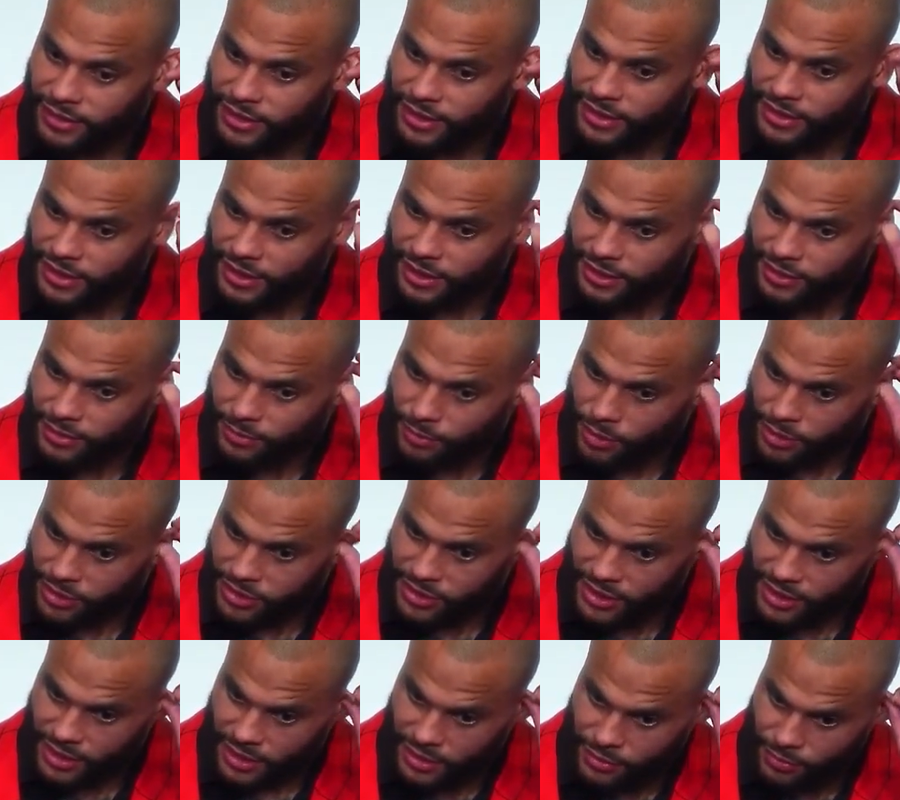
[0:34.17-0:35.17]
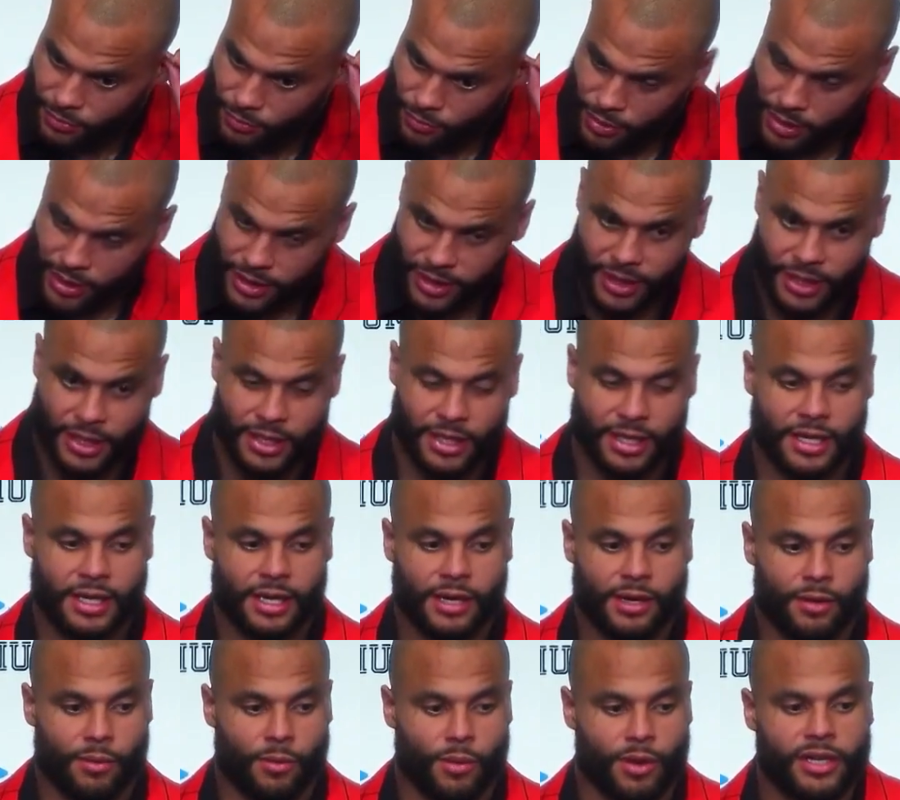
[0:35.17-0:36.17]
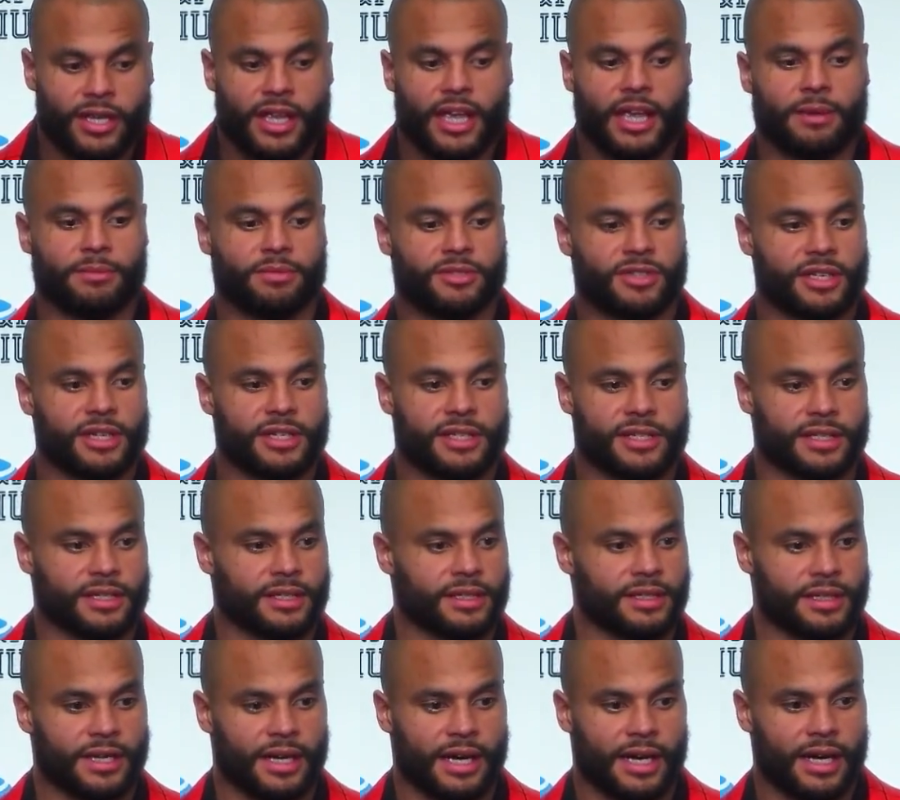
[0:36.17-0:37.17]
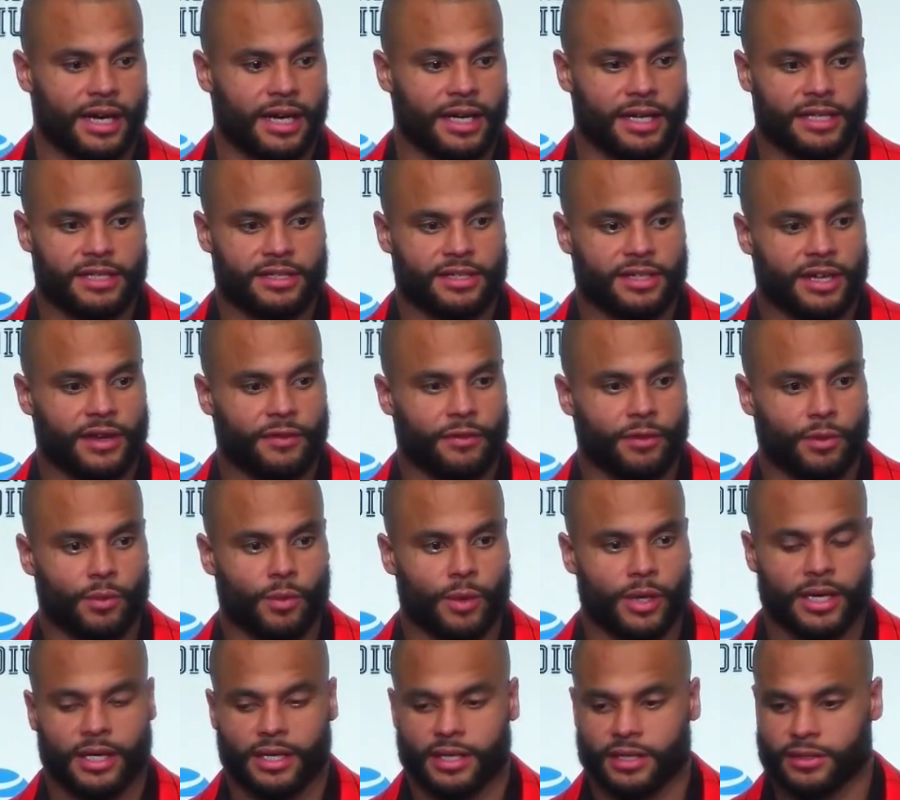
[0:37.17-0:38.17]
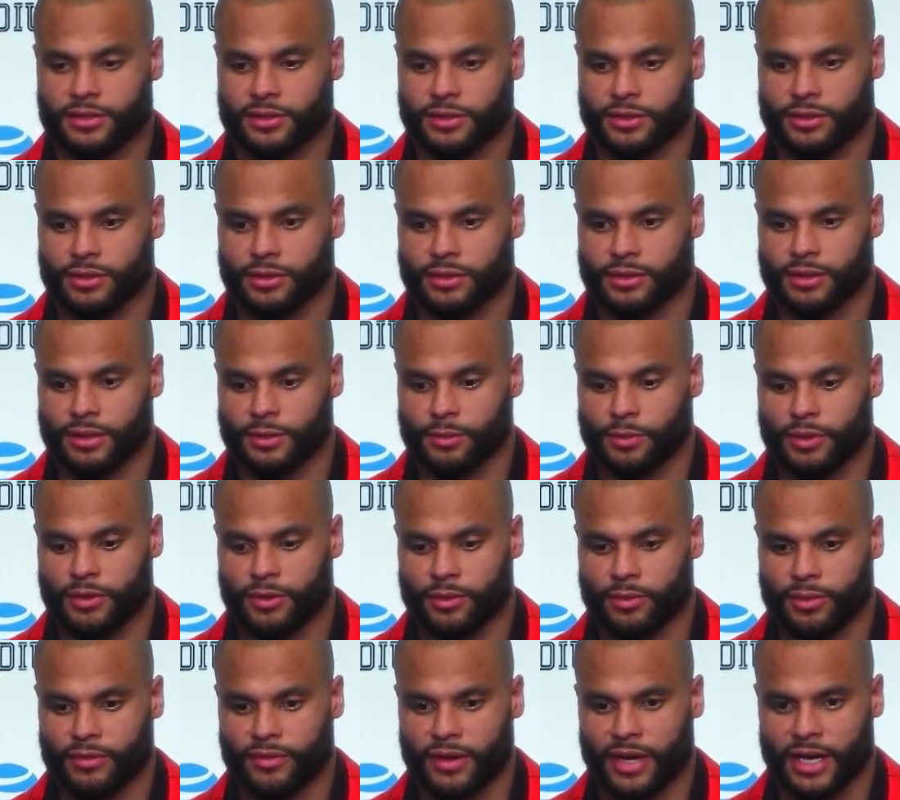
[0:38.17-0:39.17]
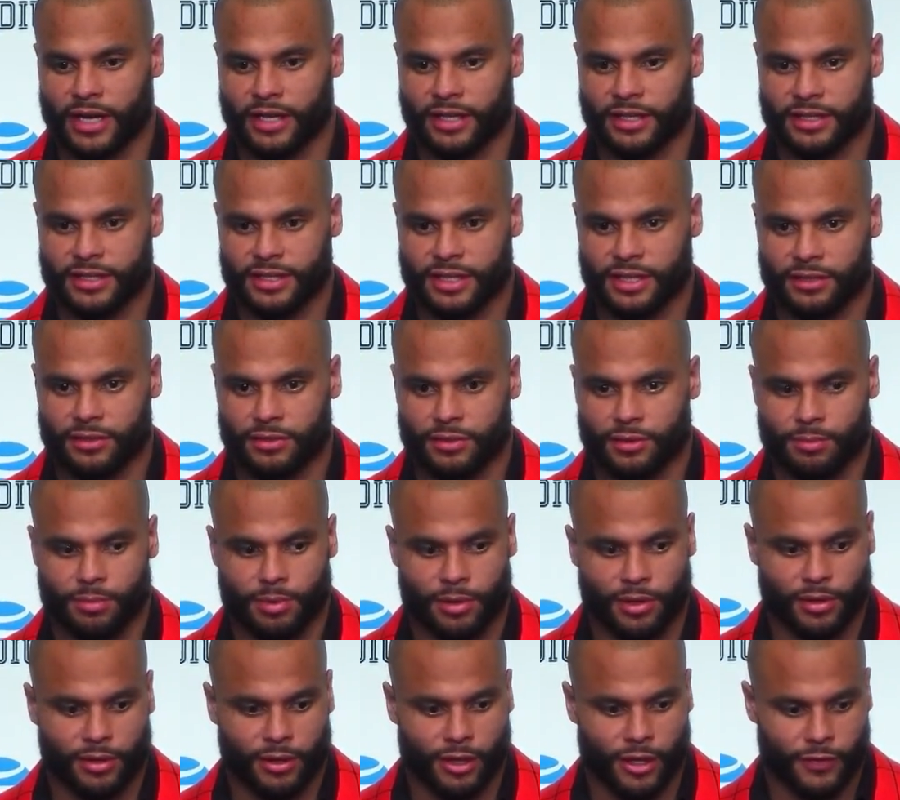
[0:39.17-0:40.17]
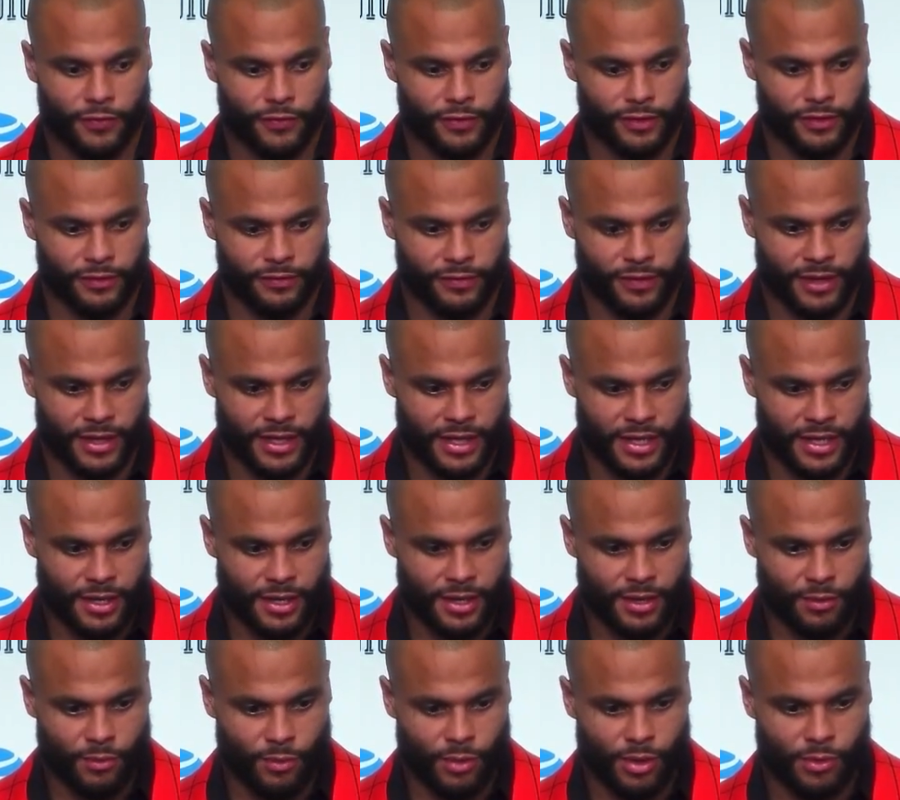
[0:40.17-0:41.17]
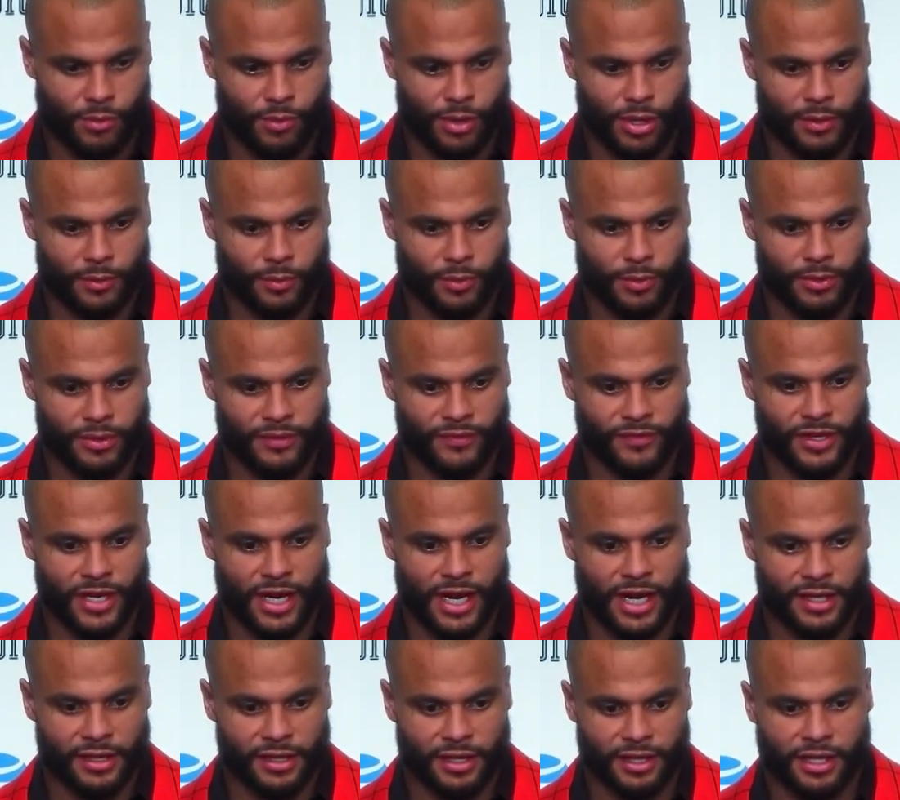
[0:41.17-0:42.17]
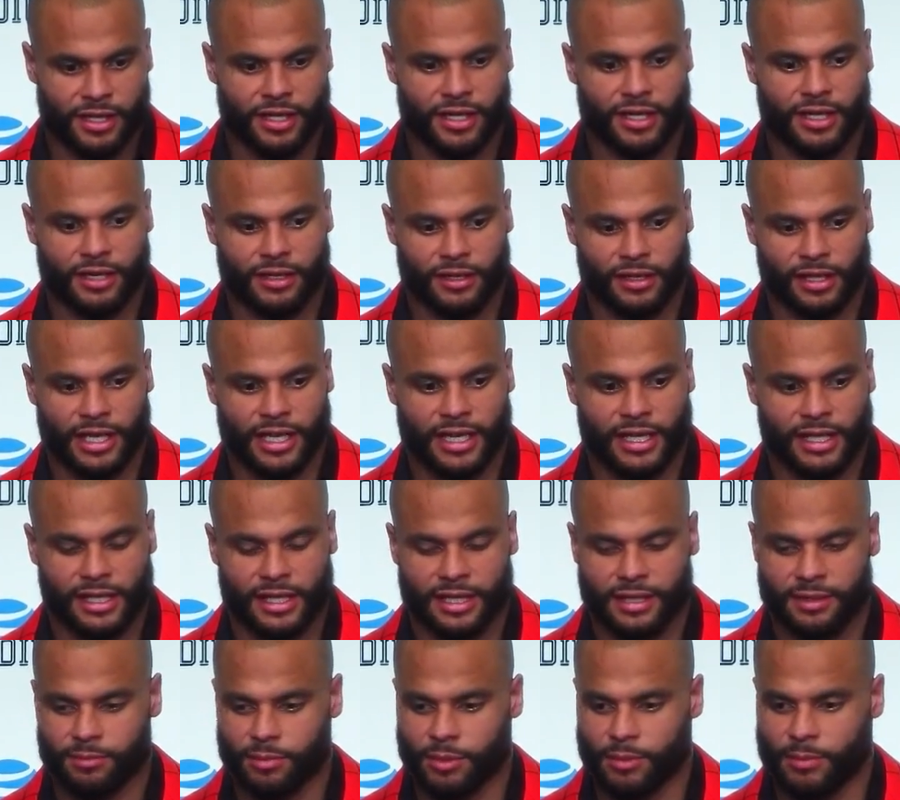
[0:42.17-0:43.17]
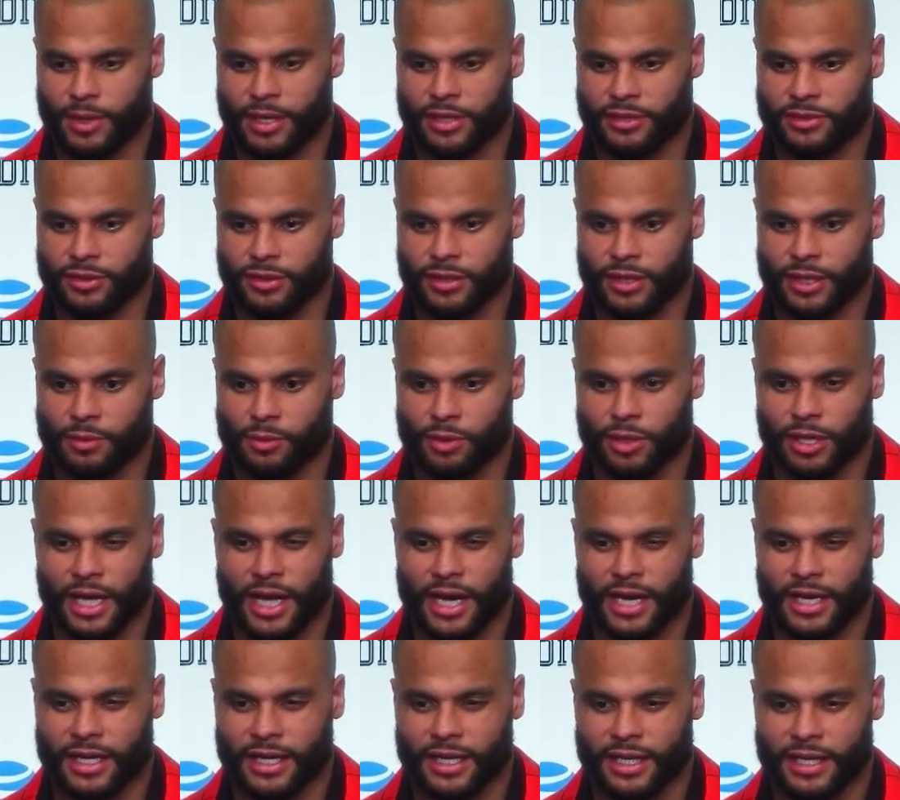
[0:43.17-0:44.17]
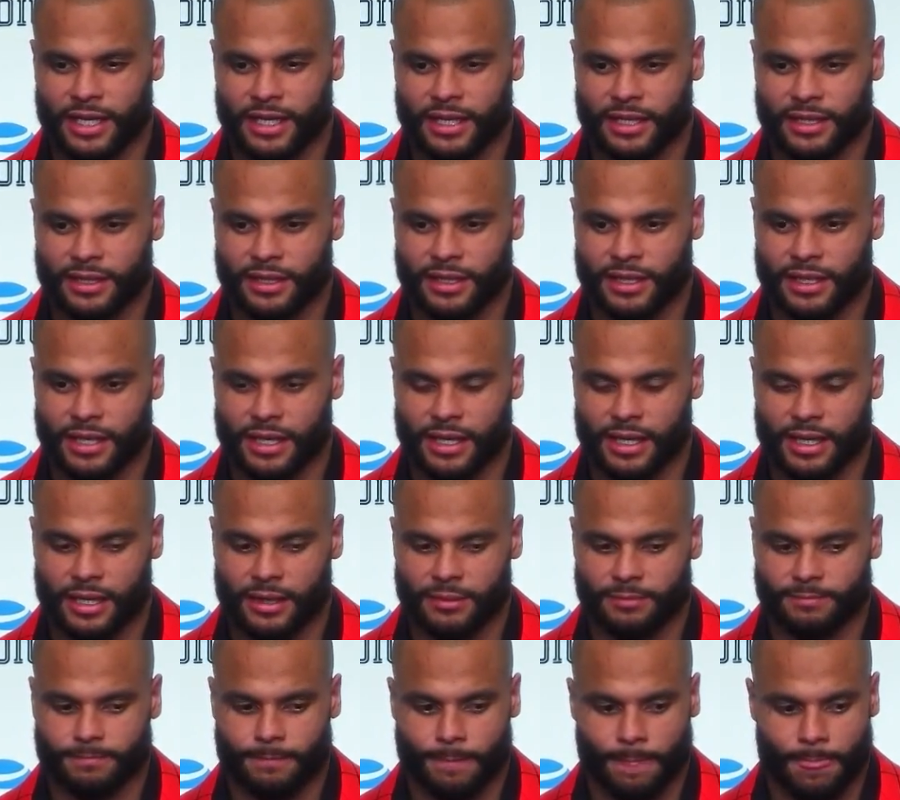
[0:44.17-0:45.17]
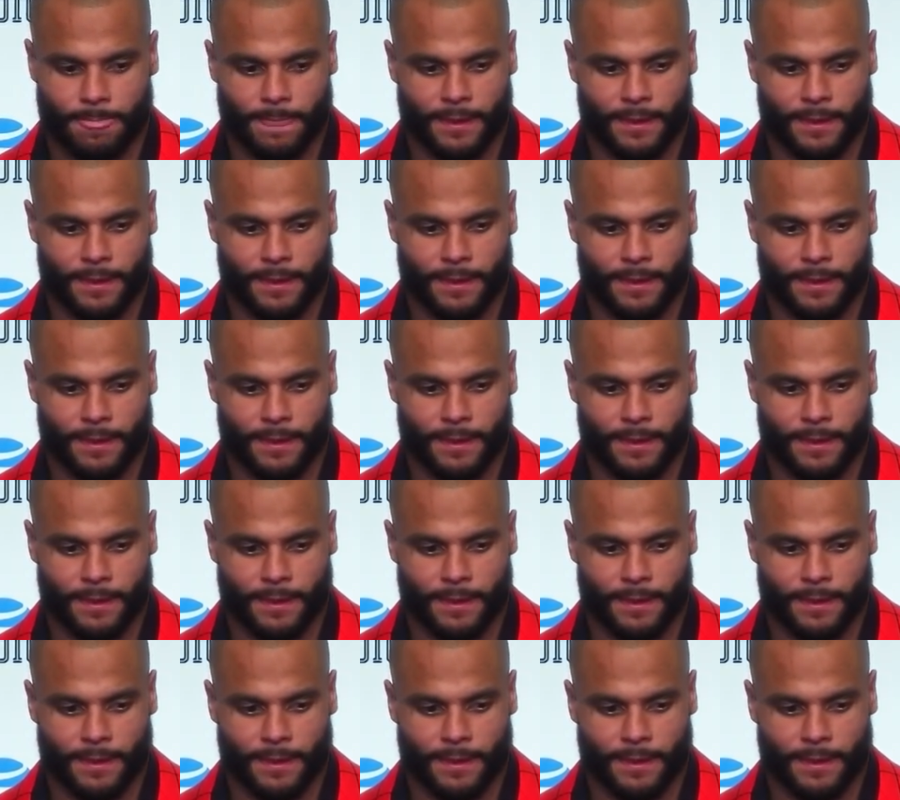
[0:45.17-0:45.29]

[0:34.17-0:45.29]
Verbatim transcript: It's it's a one se- it's a one one game season uh, each and every week, and so we, we've got to continue to build off of what what we've done, the good here lately, but make sure that we're locking in um,